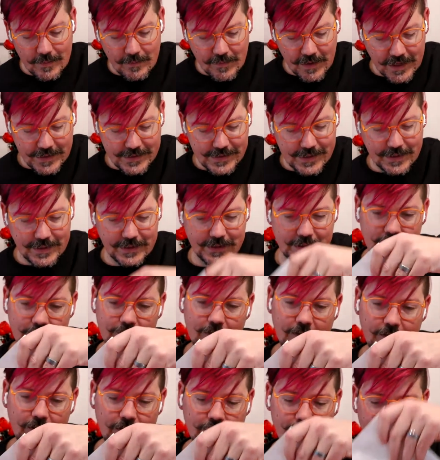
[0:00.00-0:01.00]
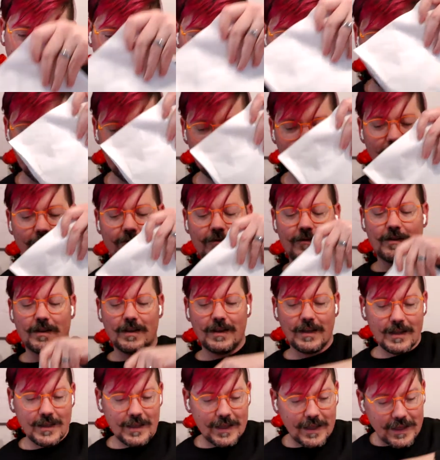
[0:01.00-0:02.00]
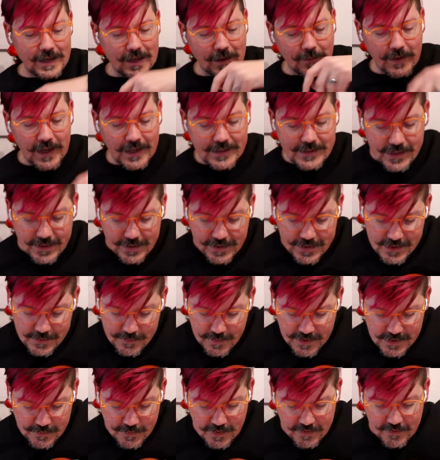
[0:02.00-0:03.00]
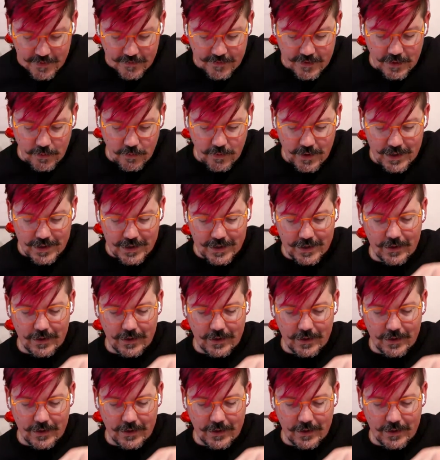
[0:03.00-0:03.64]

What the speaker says: Guessing this is 55. I'm guessing this must be 51.